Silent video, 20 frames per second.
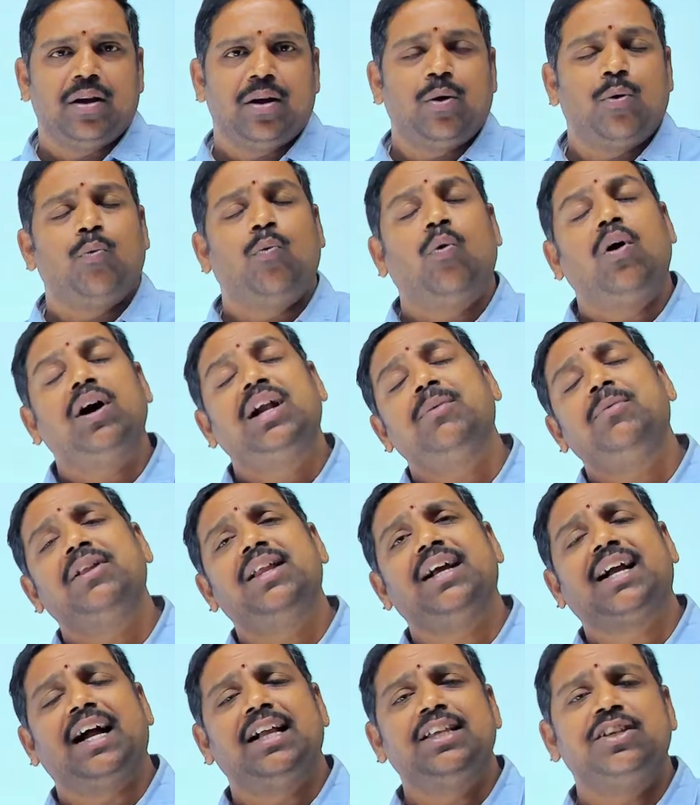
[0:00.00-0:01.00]
What about the
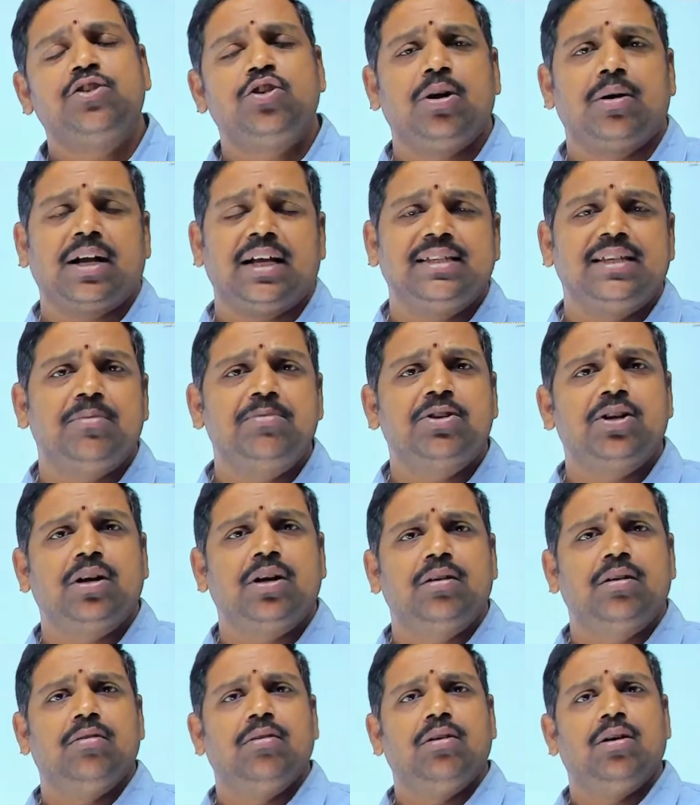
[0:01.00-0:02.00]
consumption?
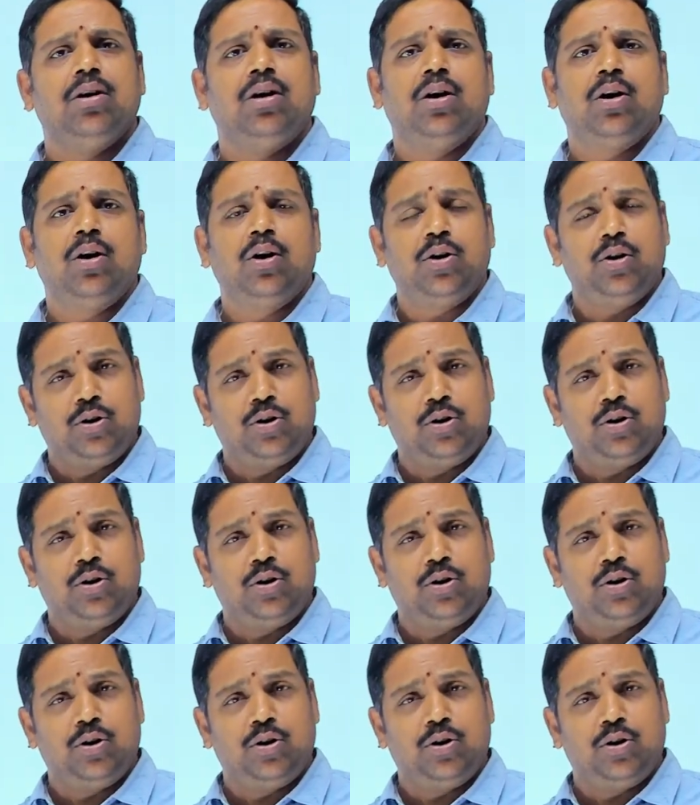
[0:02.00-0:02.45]
Do